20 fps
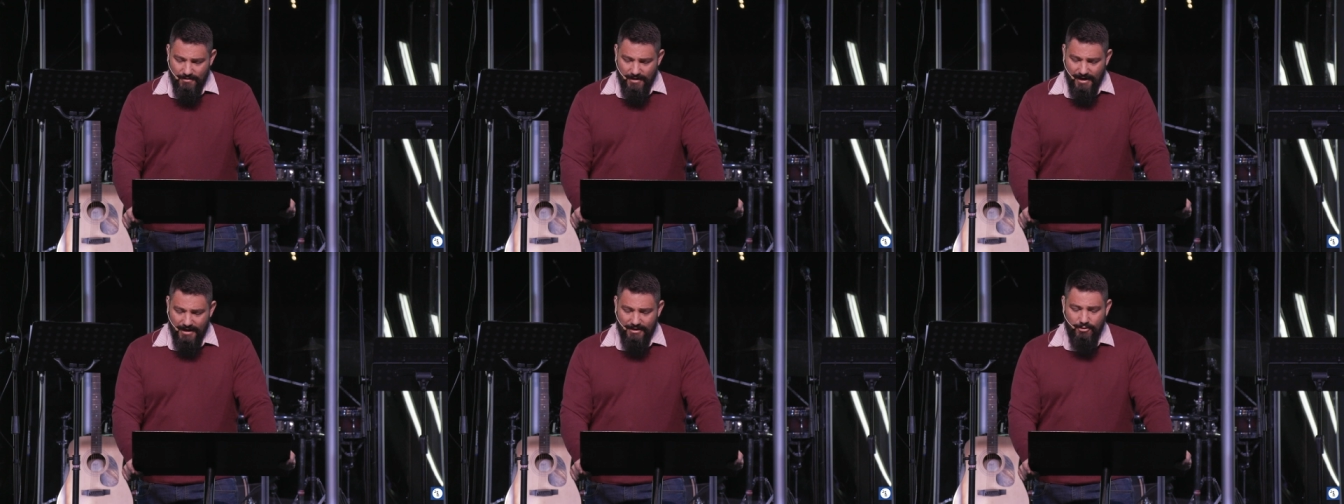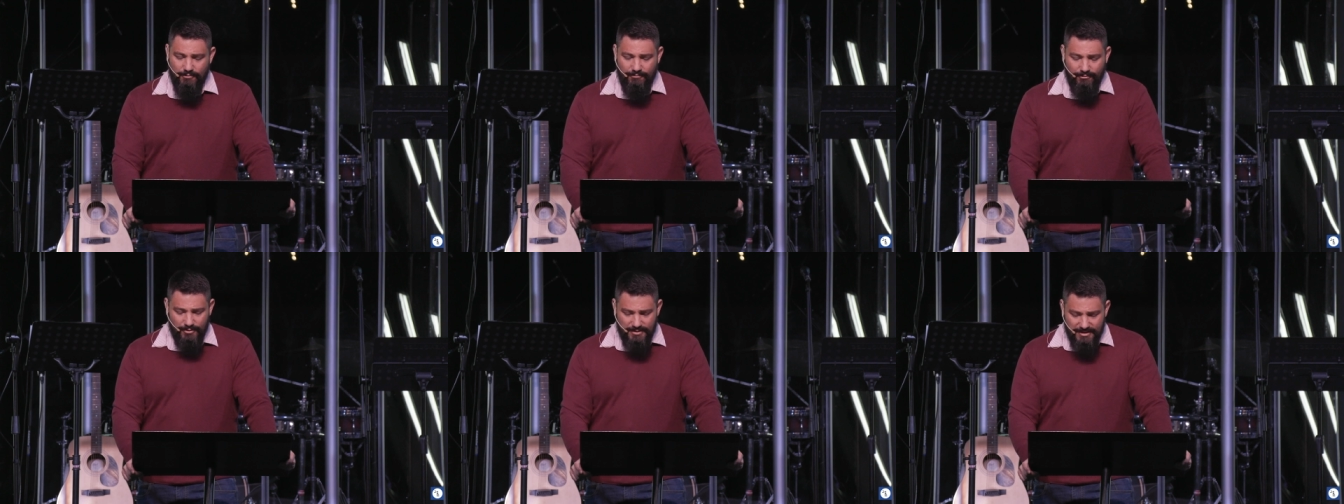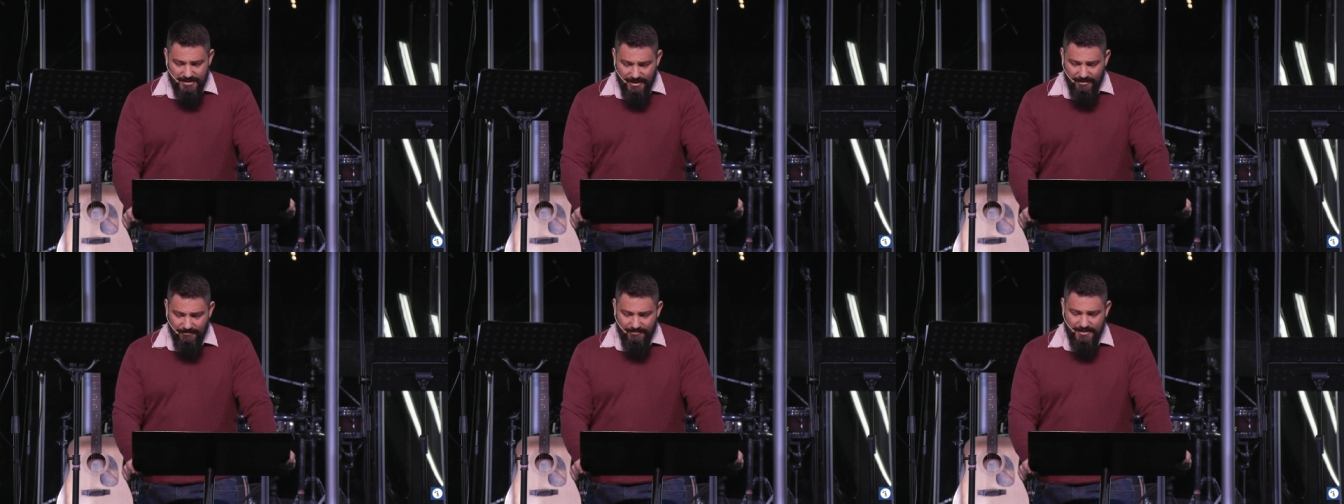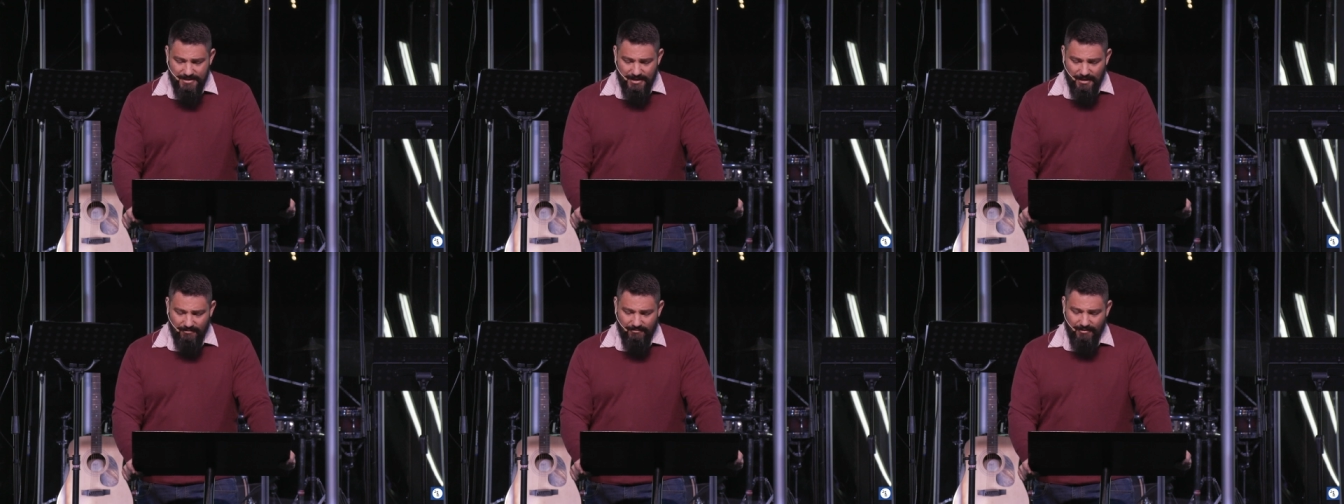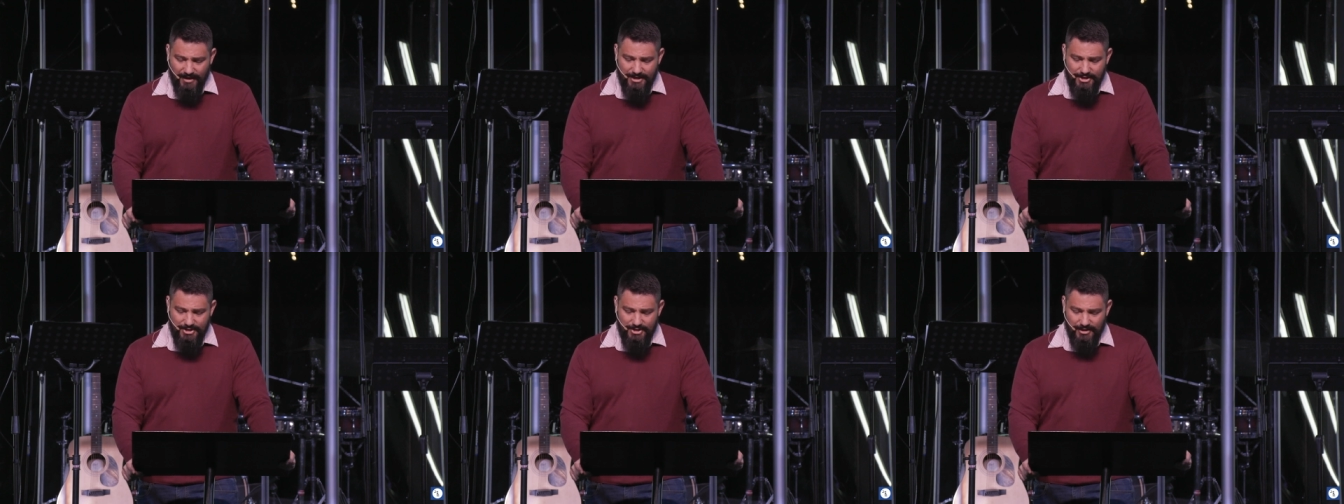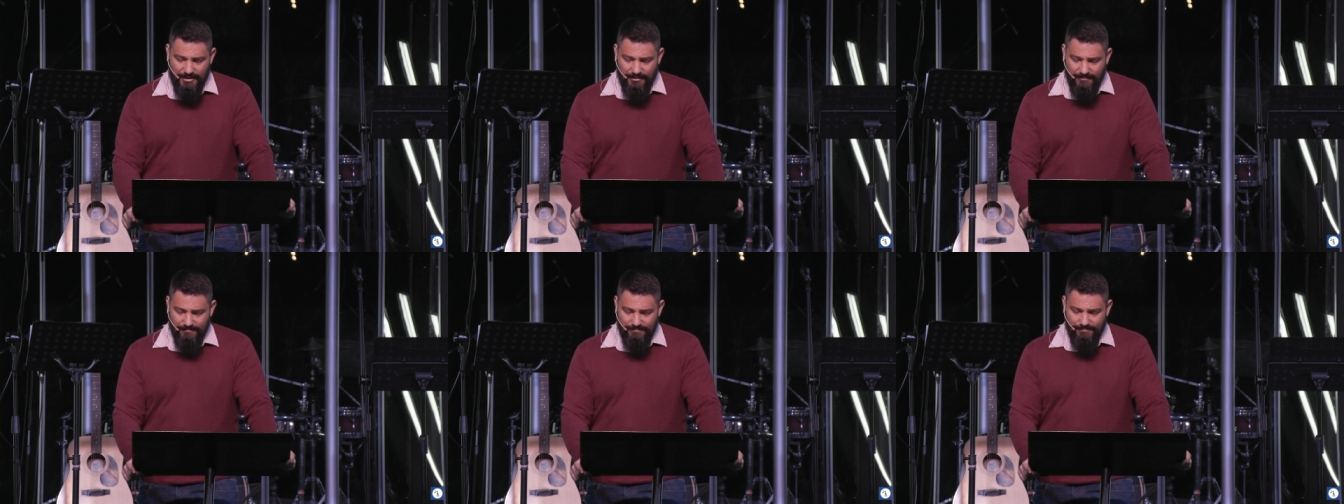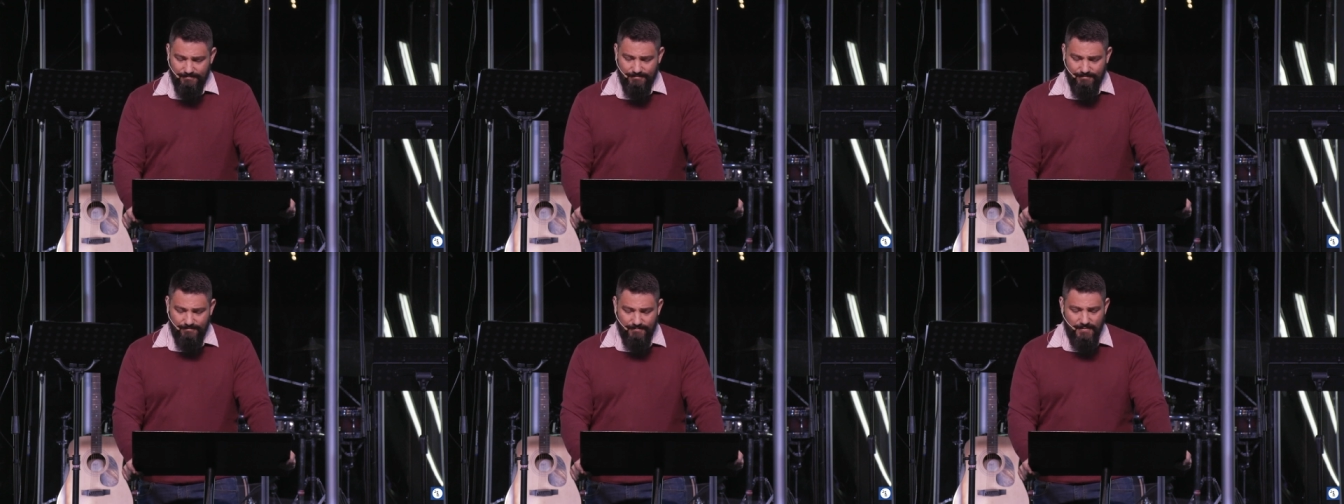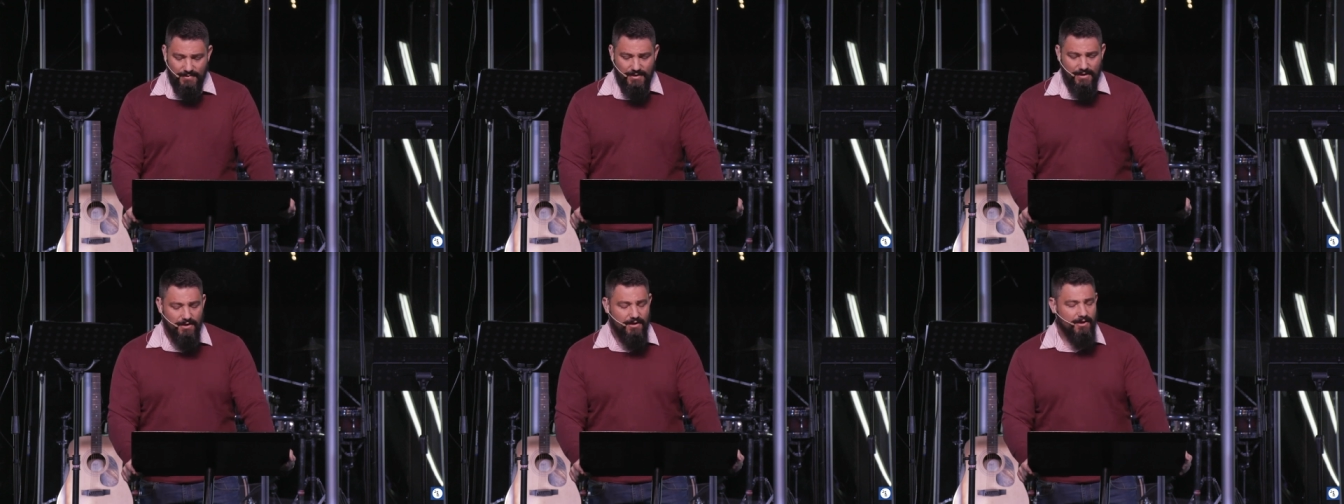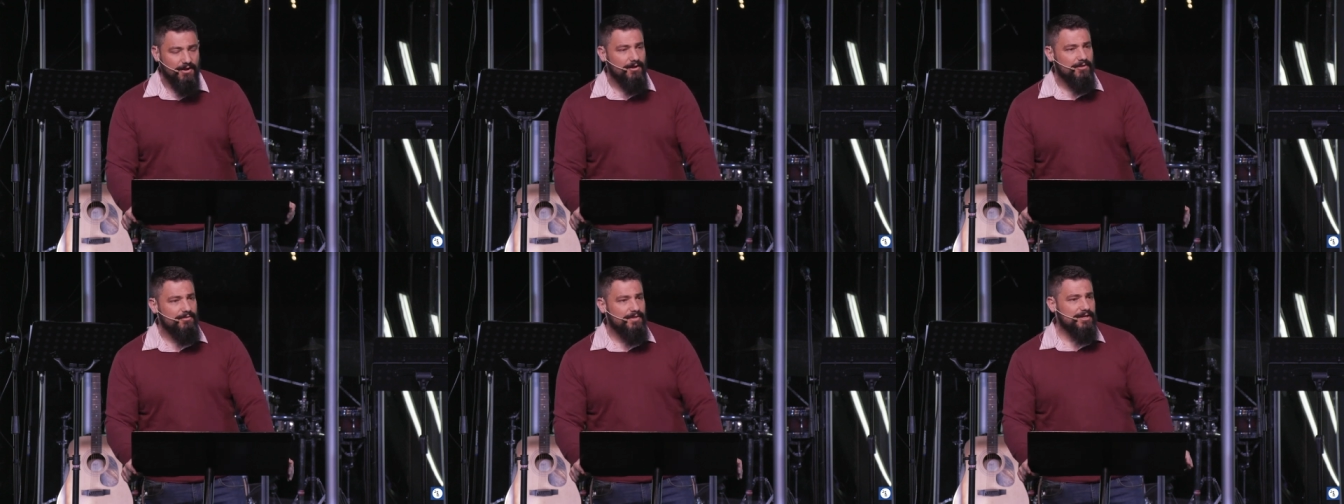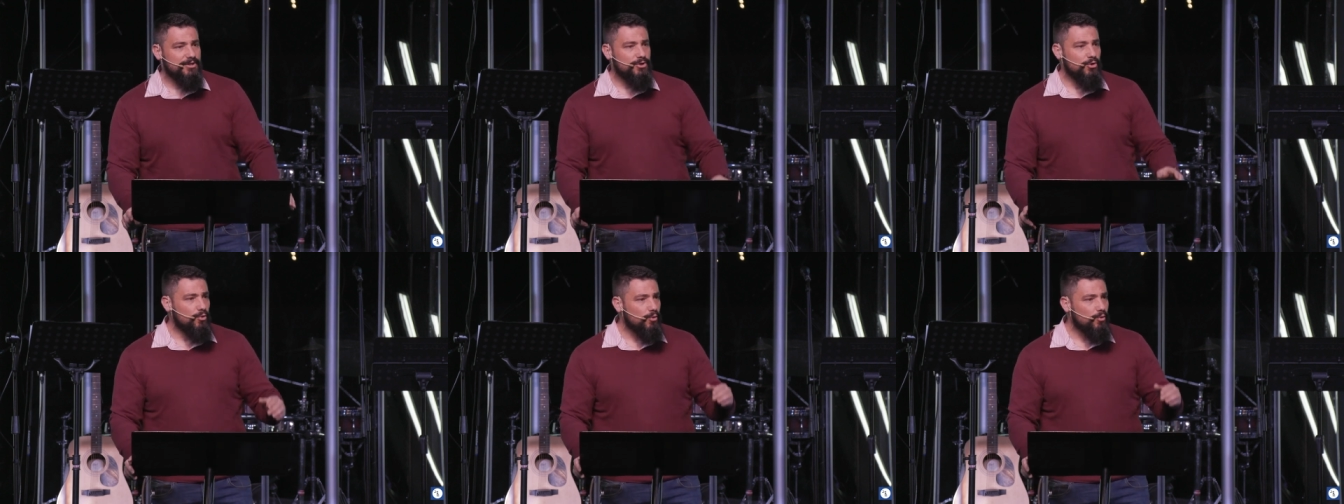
and you've received salvation, that